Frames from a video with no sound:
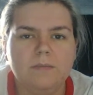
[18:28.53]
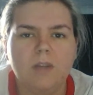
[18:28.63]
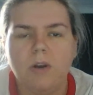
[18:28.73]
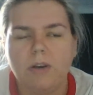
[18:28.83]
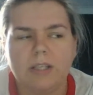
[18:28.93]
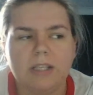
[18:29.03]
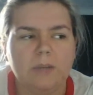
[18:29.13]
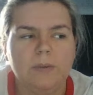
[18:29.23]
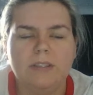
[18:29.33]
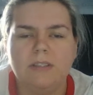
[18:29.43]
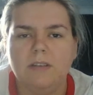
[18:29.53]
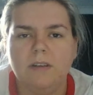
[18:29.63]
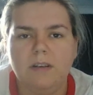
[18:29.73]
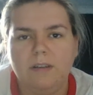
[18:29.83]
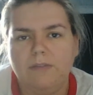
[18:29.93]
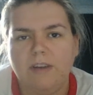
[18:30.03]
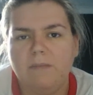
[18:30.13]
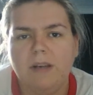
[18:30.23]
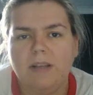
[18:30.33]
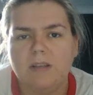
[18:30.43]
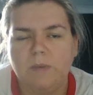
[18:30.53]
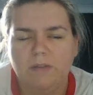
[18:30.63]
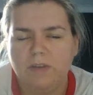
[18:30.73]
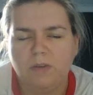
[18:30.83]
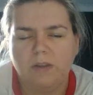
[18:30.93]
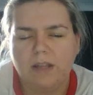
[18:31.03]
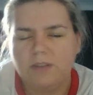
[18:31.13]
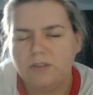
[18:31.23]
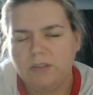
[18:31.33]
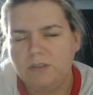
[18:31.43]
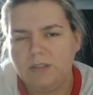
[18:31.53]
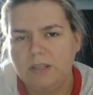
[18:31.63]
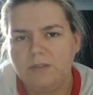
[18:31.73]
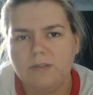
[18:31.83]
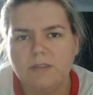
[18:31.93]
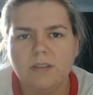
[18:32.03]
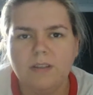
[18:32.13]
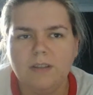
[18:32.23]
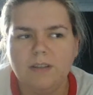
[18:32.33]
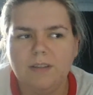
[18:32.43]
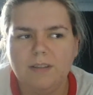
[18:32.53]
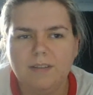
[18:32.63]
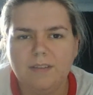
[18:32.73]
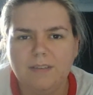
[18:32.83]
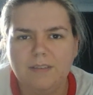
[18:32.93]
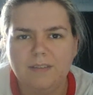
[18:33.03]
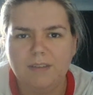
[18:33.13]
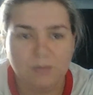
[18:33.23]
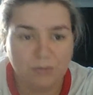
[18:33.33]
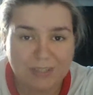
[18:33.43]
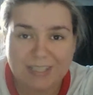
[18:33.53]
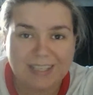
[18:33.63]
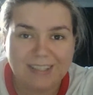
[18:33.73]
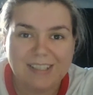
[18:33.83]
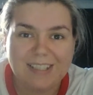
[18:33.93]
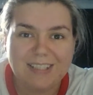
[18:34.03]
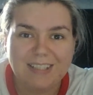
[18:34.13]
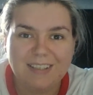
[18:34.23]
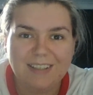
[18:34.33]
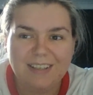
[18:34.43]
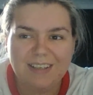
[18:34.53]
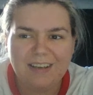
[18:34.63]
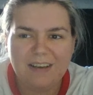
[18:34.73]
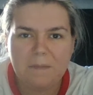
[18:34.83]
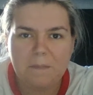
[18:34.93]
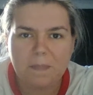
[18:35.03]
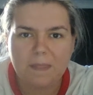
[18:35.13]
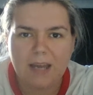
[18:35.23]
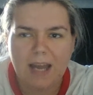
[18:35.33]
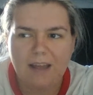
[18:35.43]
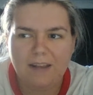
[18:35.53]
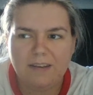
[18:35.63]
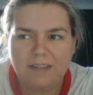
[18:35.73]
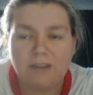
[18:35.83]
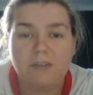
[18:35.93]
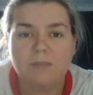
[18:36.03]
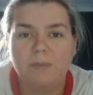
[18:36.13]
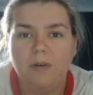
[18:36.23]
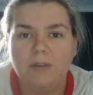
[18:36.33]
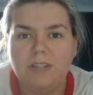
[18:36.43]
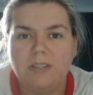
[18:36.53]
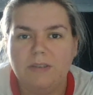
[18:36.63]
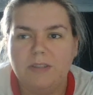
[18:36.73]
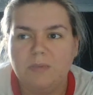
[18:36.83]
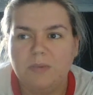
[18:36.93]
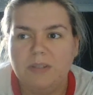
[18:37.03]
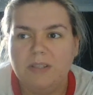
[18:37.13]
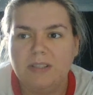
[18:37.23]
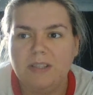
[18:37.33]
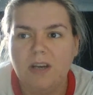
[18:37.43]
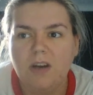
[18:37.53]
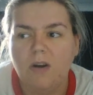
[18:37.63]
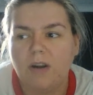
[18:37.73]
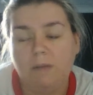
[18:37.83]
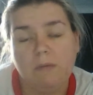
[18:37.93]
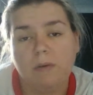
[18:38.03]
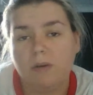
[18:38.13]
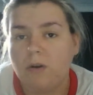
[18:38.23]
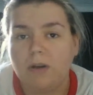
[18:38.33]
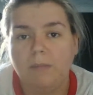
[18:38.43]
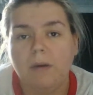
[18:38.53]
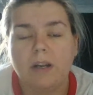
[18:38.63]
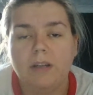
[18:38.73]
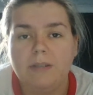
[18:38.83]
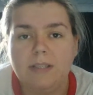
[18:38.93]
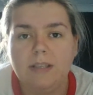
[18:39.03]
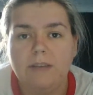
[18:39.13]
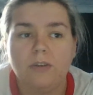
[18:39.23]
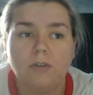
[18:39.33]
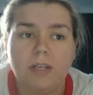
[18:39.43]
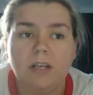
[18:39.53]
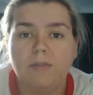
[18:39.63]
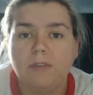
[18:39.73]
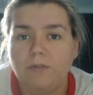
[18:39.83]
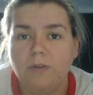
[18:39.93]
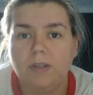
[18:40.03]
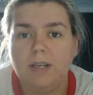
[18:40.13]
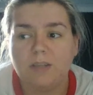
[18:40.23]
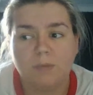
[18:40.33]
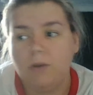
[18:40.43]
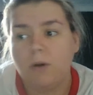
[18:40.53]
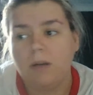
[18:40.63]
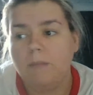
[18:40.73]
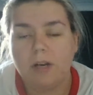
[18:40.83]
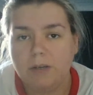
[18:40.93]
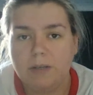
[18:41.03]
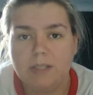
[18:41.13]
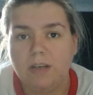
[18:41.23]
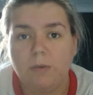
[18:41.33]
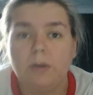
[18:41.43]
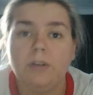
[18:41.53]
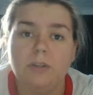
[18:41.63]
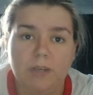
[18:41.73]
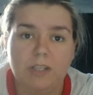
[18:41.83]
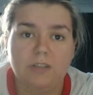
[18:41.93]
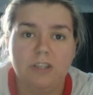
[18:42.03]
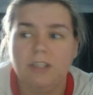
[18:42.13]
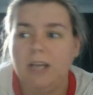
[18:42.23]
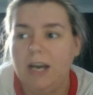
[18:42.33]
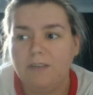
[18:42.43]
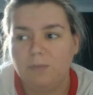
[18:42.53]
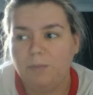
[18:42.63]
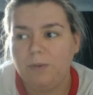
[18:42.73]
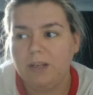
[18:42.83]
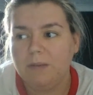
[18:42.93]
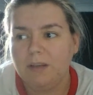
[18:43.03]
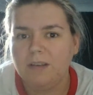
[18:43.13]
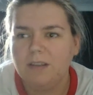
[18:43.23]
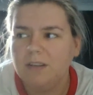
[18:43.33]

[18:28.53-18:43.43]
oh, you're going to get quizzed in 5 minutes, but if you don't know the answer, here's the answers. It was ridiculous. And their response to us was, okay, well, we're not going to mark you. If you're not here for the full class, we're not going to mark you as here. We're going to do registration after break. And like,